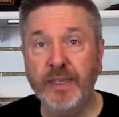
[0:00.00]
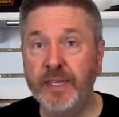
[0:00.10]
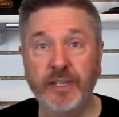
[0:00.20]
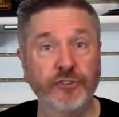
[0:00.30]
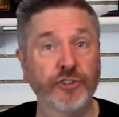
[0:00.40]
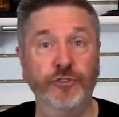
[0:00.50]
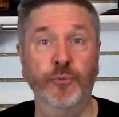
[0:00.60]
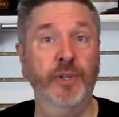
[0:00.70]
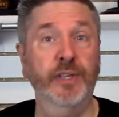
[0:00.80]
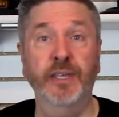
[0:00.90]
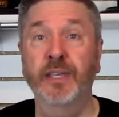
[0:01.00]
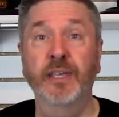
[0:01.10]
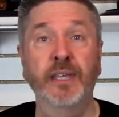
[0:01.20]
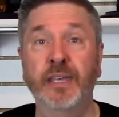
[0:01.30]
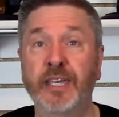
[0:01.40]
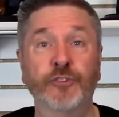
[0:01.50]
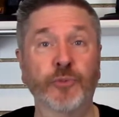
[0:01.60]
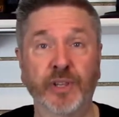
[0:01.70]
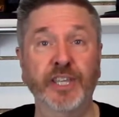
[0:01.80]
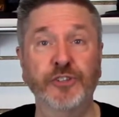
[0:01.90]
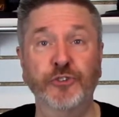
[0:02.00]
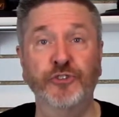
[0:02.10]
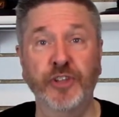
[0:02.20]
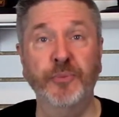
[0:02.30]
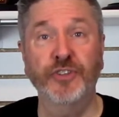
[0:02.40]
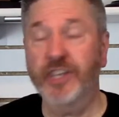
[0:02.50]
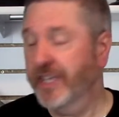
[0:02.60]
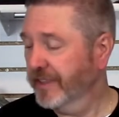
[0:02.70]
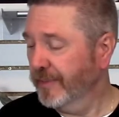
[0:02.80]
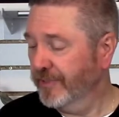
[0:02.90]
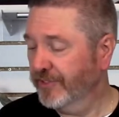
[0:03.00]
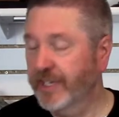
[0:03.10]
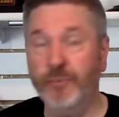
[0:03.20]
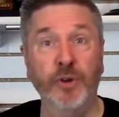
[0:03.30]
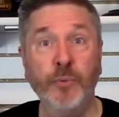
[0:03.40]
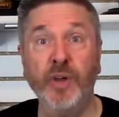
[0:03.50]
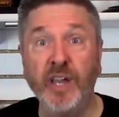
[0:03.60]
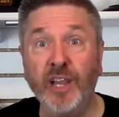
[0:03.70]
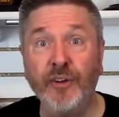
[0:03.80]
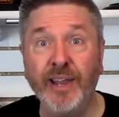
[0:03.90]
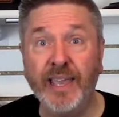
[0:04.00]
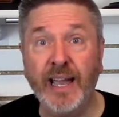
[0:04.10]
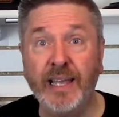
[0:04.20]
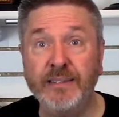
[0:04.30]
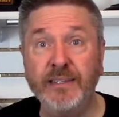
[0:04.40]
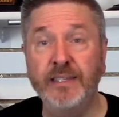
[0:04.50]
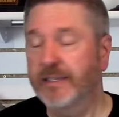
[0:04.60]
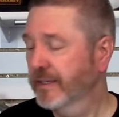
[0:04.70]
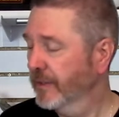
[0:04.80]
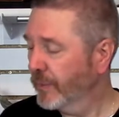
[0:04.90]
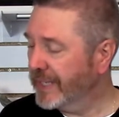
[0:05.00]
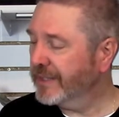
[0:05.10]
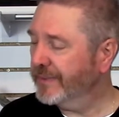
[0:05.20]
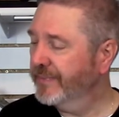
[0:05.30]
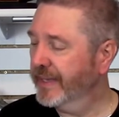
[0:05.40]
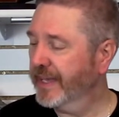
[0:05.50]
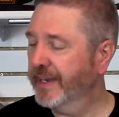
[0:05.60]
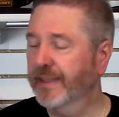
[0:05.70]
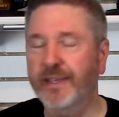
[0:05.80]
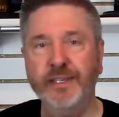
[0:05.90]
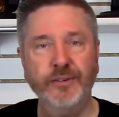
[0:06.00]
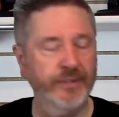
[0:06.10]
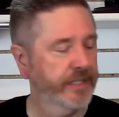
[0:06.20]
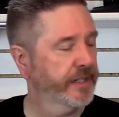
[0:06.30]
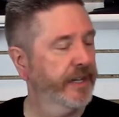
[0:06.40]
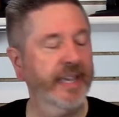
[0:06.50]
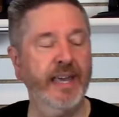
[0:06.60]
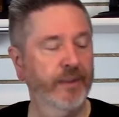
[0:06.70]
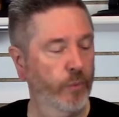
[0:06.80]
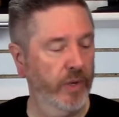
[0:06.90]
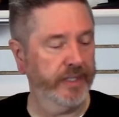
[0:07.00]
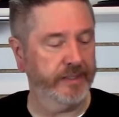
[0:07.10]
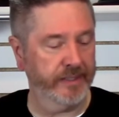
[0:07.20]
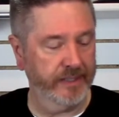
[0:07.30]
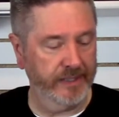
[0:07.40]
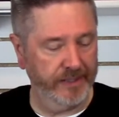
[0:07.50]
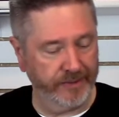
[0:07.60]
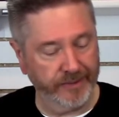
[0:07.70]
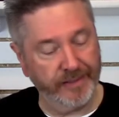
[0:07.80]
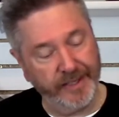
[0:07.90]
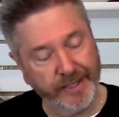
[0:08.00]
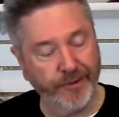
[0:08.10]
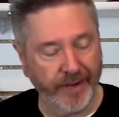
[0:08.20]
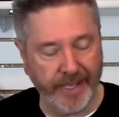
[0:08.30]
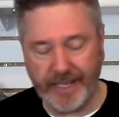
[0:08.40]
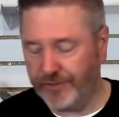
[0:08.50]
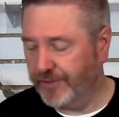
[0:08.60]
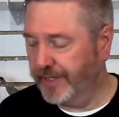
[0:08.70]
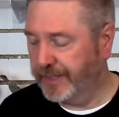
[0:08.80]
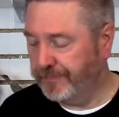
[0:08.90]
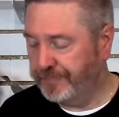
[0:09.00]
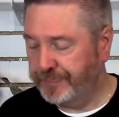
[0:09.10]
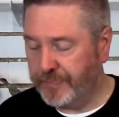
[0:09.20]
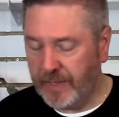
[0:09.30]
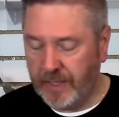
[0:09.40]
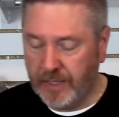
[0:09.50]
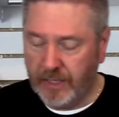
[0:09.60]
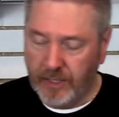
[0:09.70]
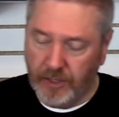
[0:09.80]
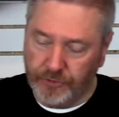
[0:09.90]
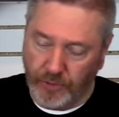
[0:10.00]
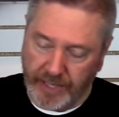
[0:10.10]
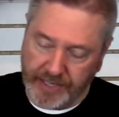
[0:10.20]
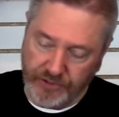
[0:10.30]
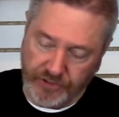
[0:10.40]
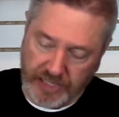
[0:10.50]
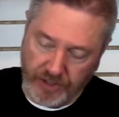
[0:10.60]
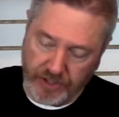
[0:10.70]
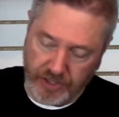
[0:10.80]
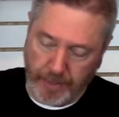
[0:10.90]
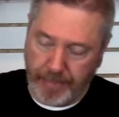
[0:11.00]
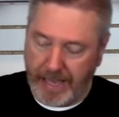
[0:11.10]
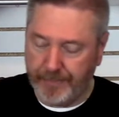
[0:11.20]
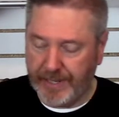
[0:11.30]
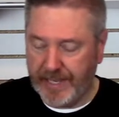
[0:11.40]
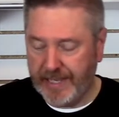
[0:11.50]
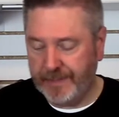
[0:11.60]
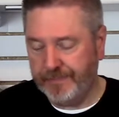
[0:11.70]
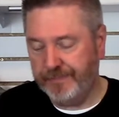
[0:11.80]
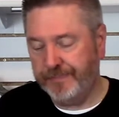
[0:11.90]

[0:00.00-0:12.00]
And it's just really, it's really interesting when you get them to see, I wonder what color I got. Well, I got a light green and I got a white, or a light gray actually. So like I said, look, you pop it on.